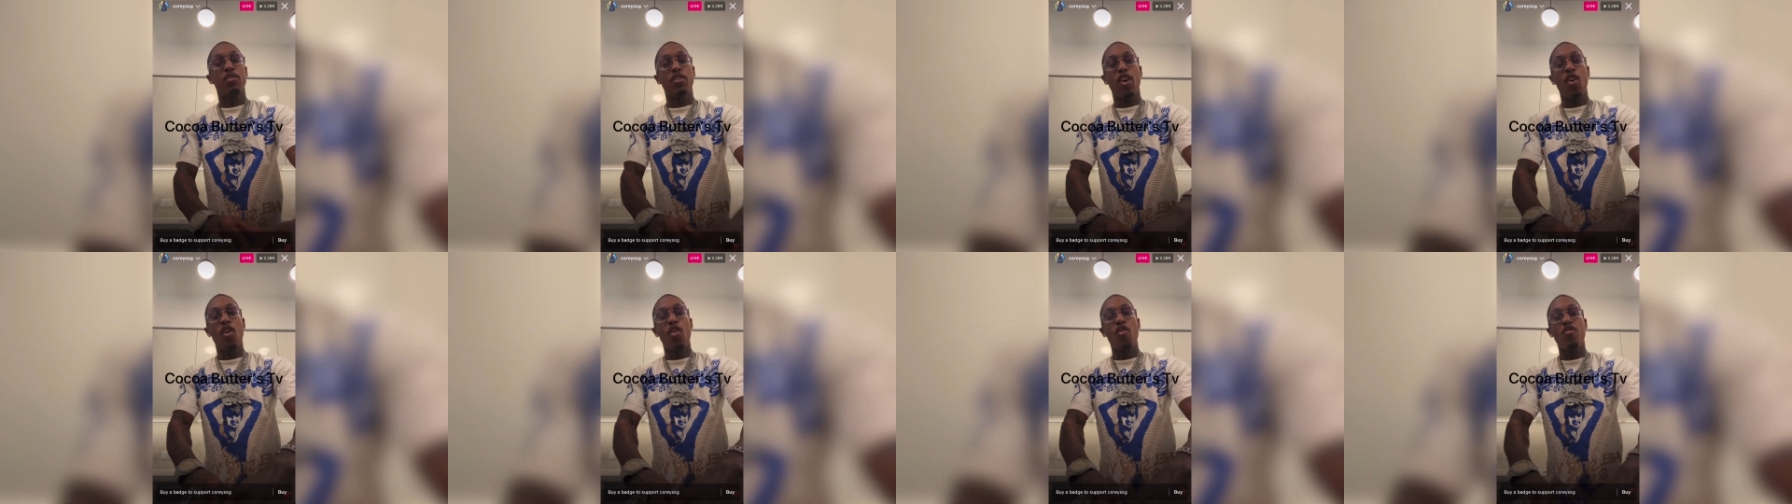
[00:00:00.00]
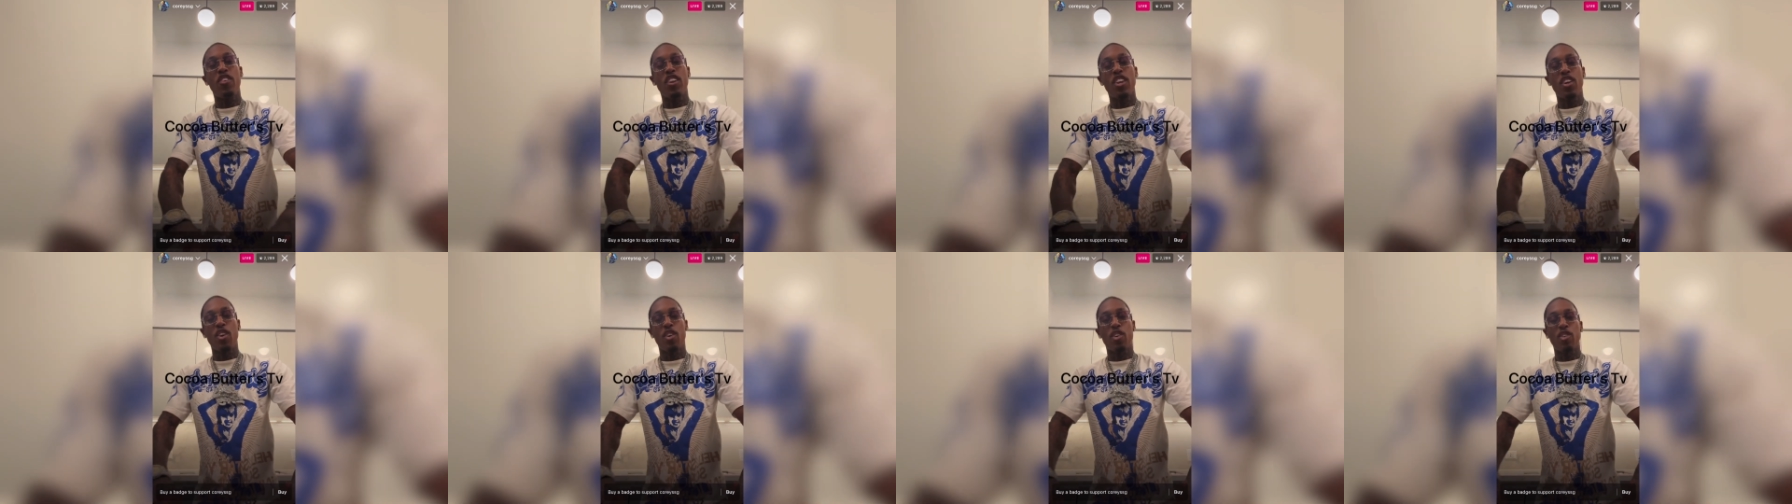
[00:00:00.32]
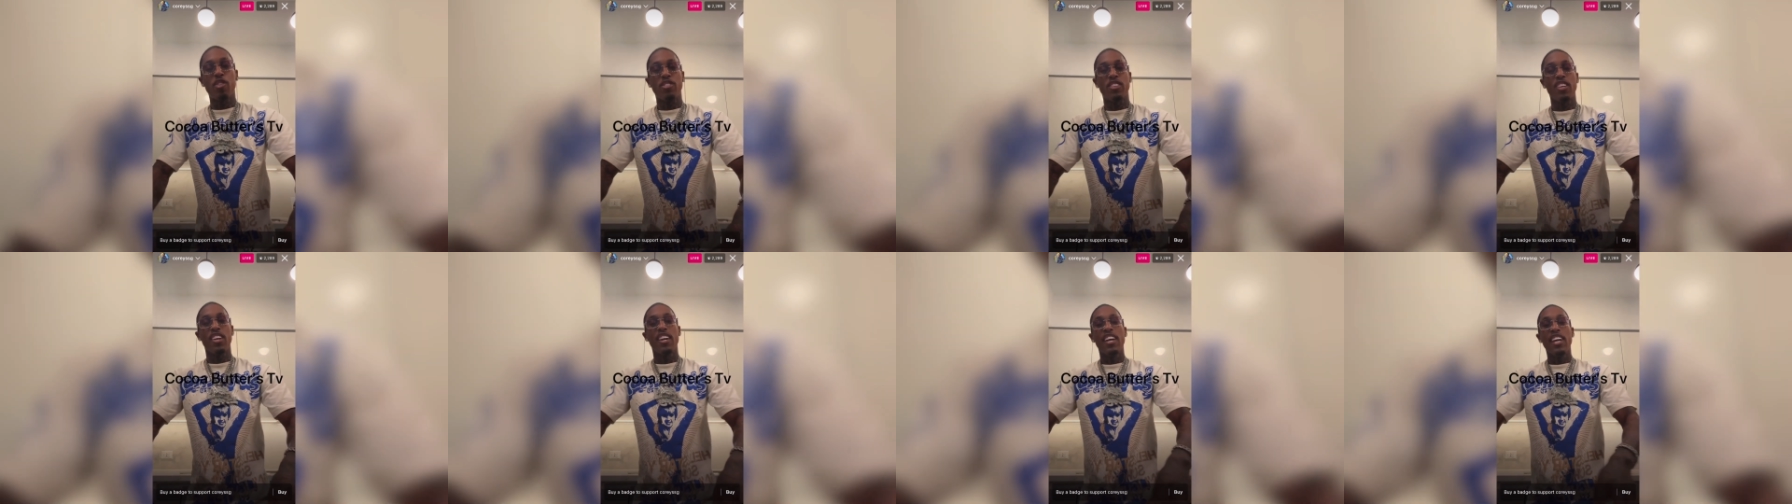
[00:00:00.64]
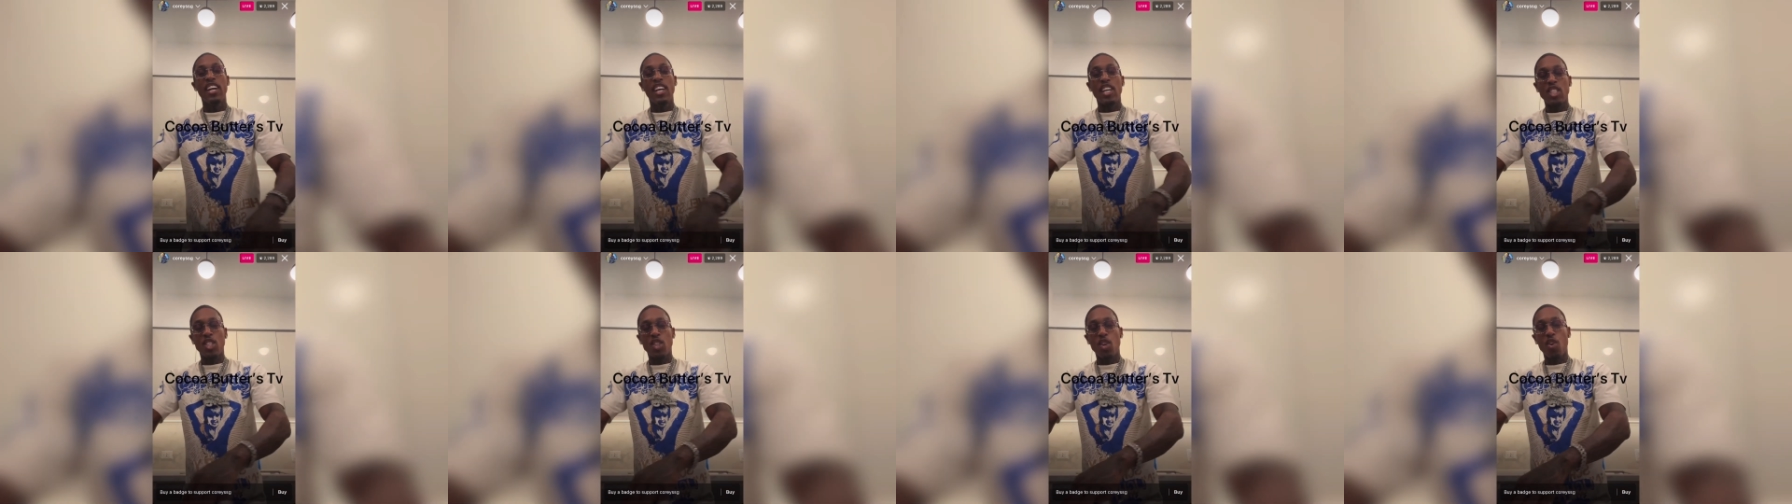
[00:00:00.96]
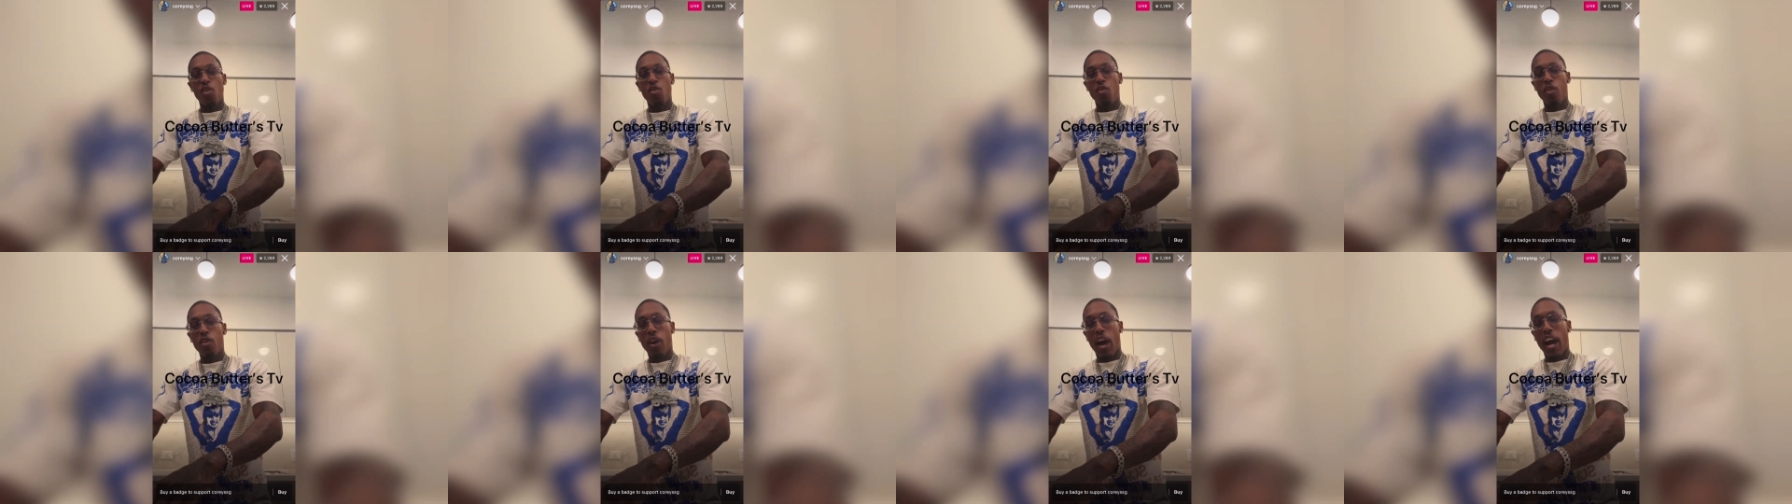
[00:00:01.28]
shit, the whole videos.
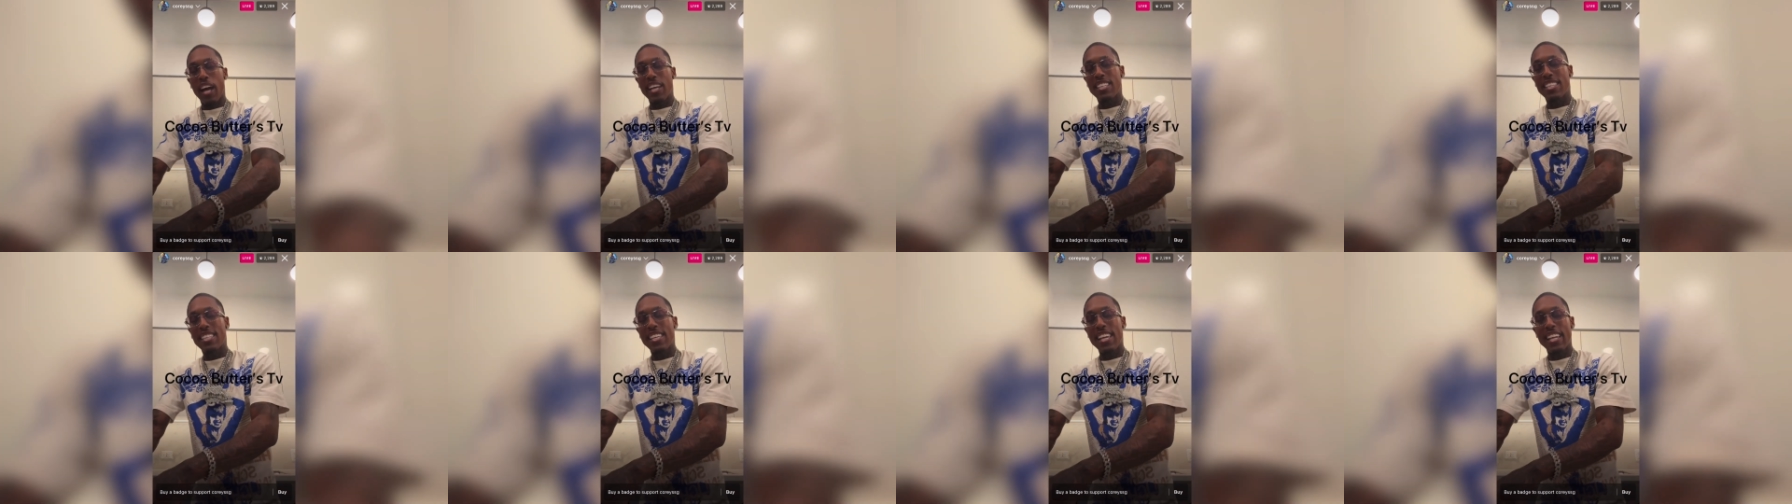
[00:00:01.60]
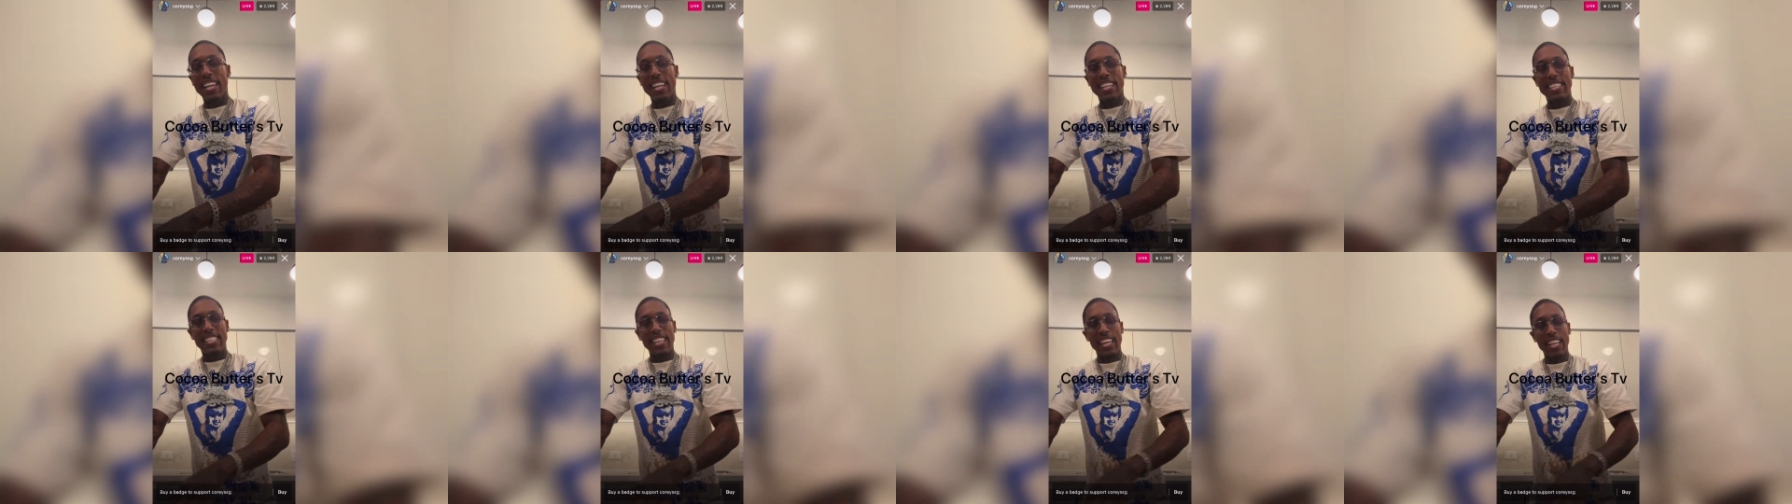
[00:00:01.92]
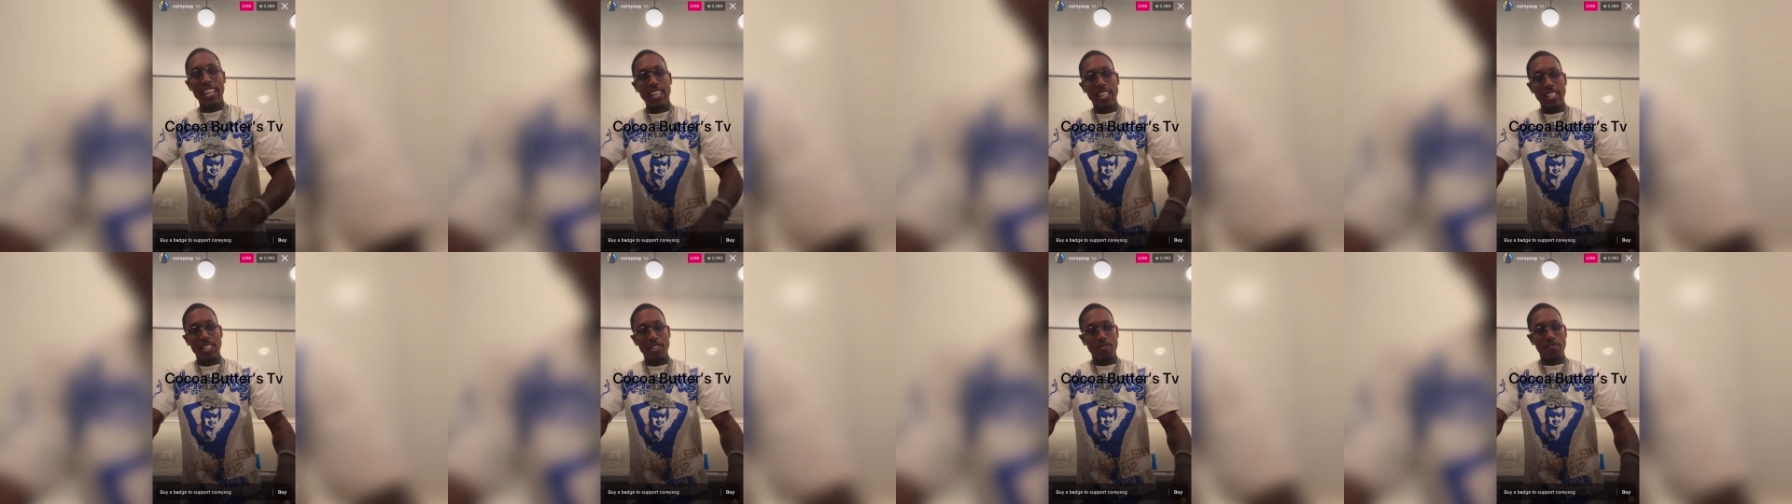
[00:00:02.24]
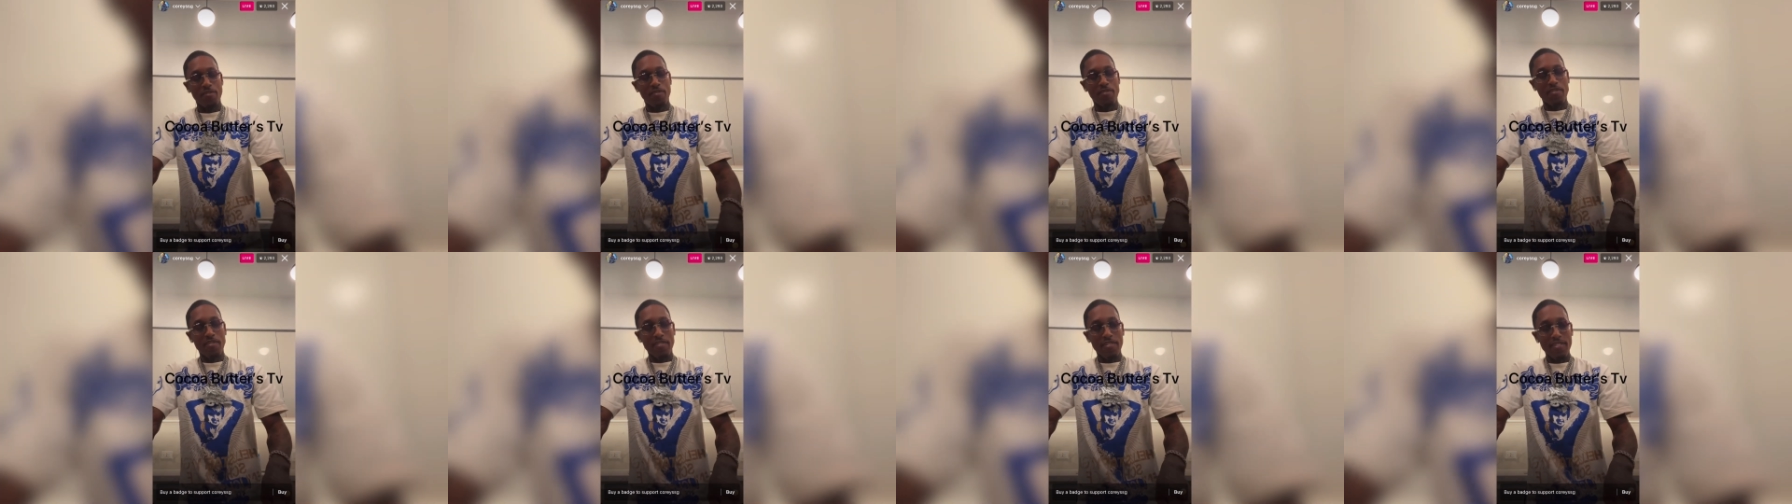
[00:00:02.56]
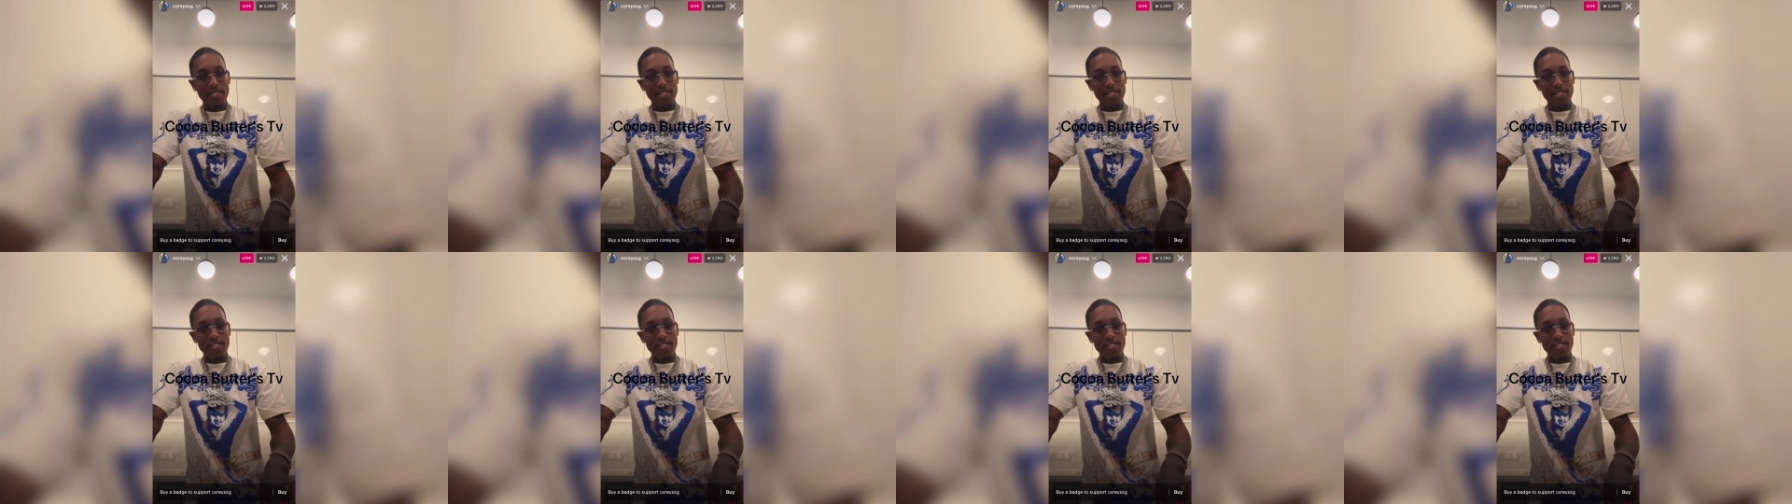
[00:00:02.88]
So I said it to say this